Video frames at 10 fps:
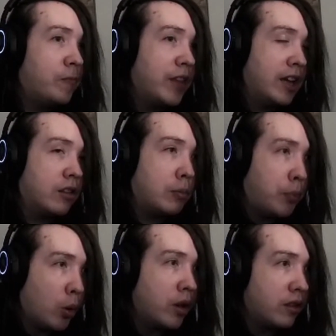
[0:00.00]
It's
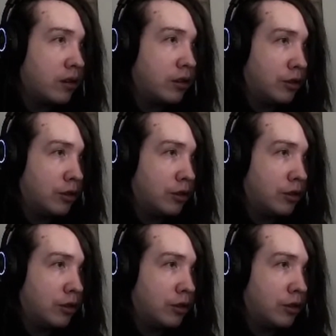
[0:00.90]
poisoned to